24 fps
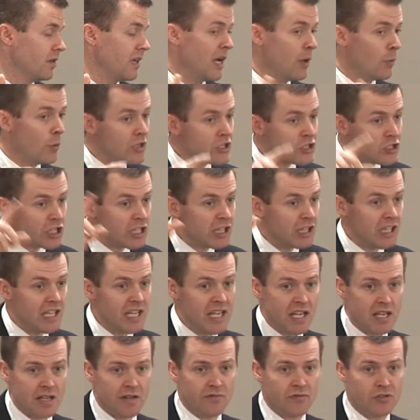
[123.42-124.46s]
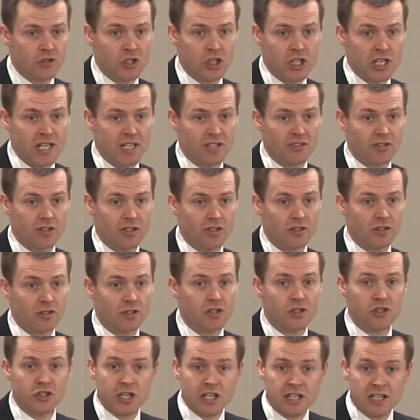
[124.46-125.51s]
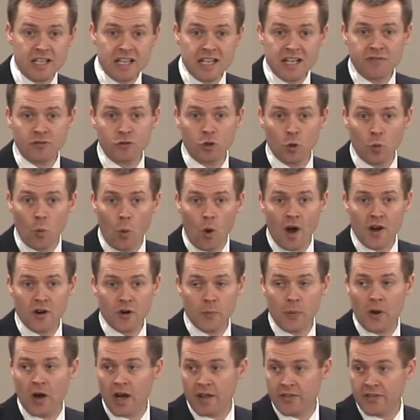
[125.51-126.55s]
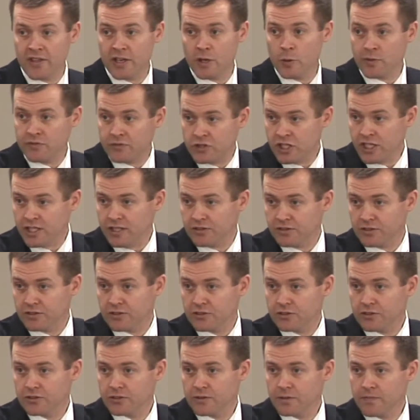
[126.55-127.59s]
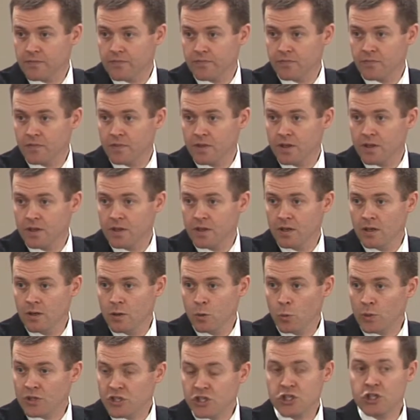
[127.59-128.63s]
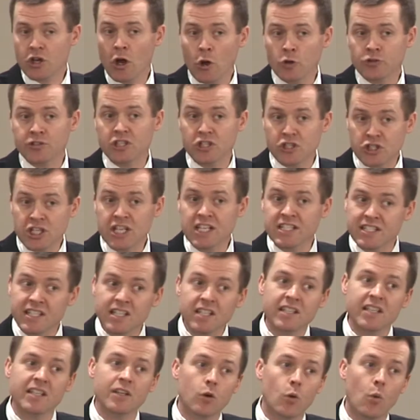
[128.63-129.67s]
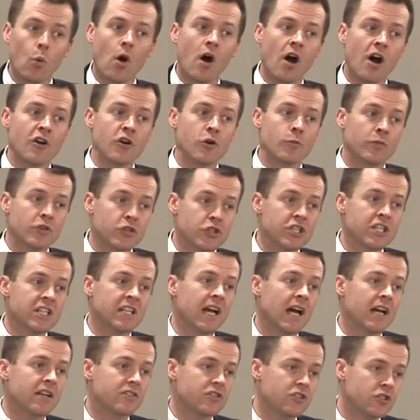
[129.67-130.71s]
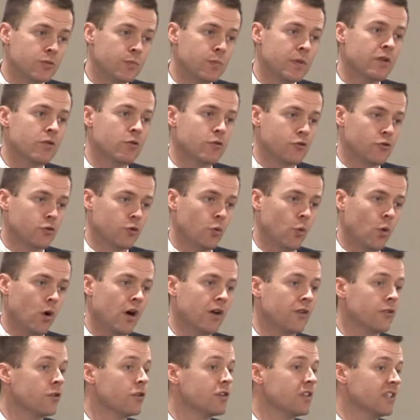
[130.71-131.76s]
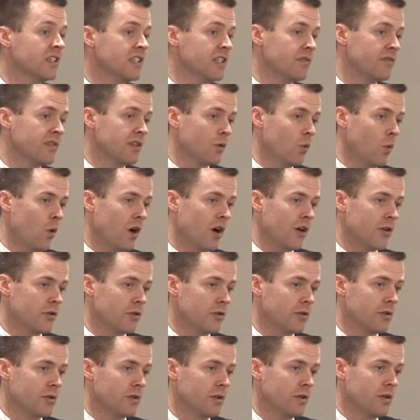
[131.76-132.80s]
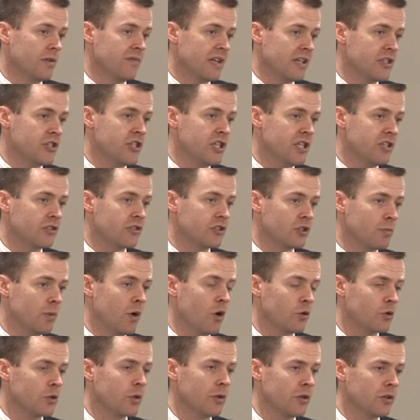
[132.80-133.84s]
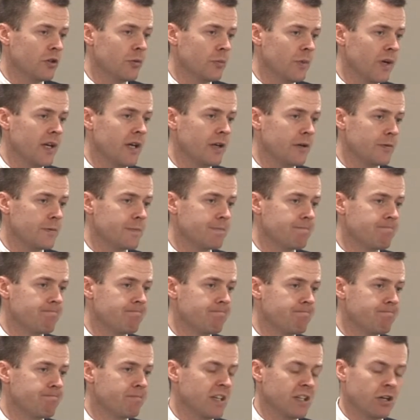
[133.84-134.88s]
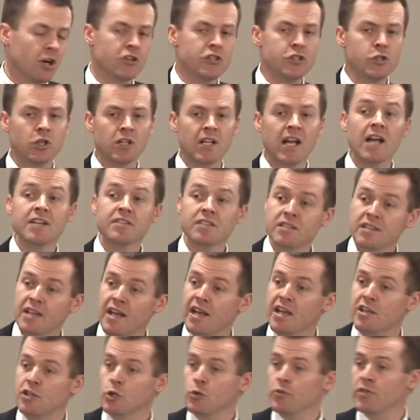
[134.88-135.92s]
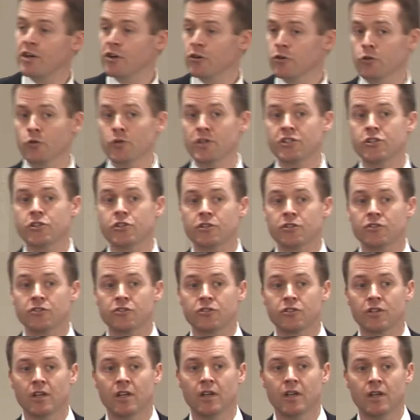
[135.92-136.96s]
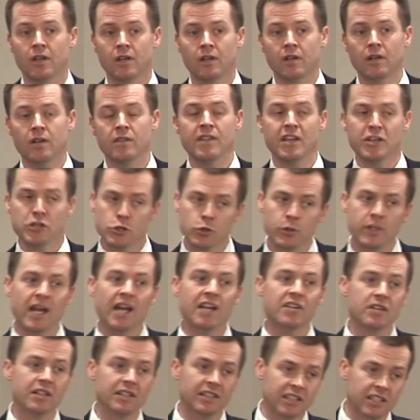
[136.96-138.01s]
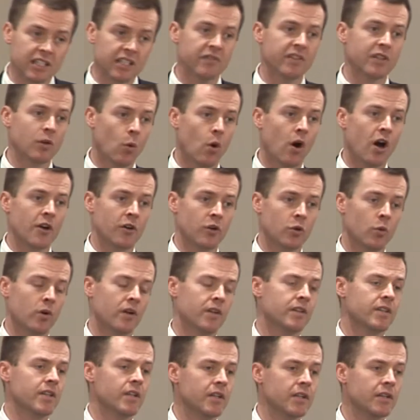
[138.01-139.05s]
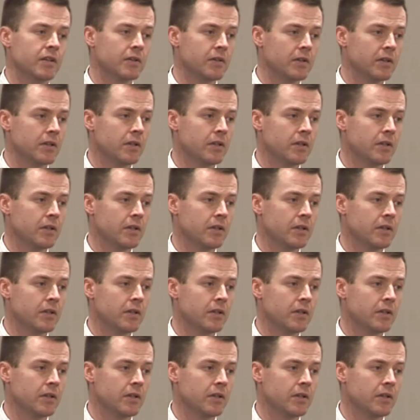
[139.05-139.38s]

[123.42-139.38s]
And when she leaves Jesus, she leaves her water pot there with Jesus, which shows that she did get water, but she got spiritual water, living water that Jesus spoke to her about. And aren't you glad today, you that are Christians, that you got living water one day?